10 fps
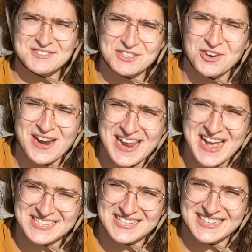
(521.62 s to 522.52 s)
for joining
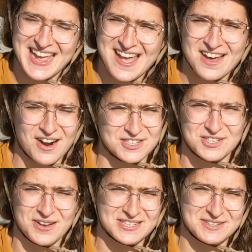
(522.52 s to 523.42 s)
us today on our
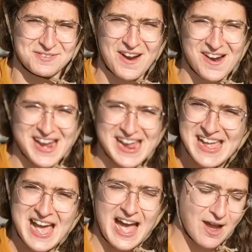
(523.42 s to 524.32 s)
soil safari.
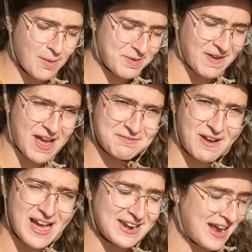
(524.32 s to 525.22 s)
I hope you've had
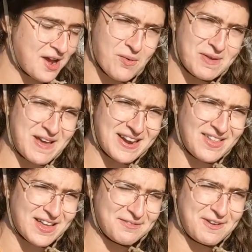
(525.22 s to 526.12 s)
fun. I know we've had a
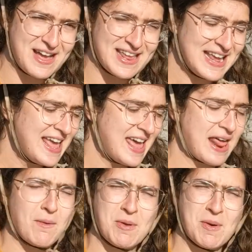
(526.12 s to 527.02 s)
lot of fun.
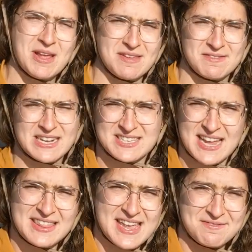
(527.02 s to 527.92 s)
Now we want to
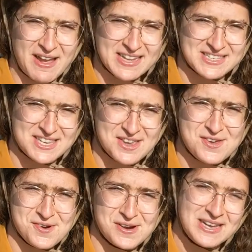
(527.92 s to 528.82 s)
extend the invite to
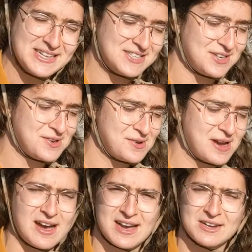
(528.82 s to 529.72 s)
you to
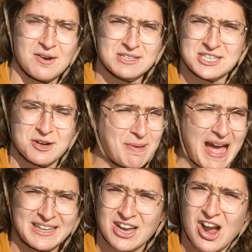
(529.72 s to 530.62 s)
go into your
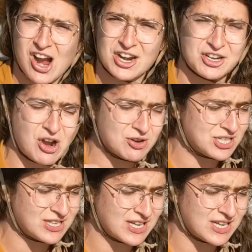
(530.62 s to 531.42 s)
backyard, go to